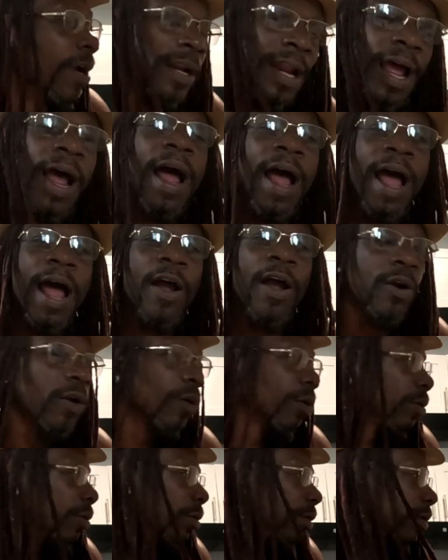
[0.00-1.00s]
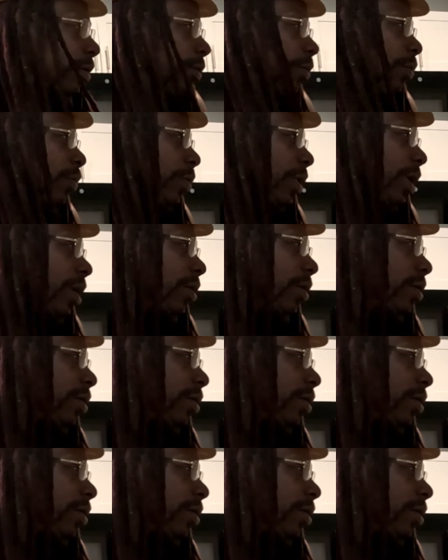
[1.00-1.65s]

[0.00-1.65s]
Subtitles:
Now, I heard, that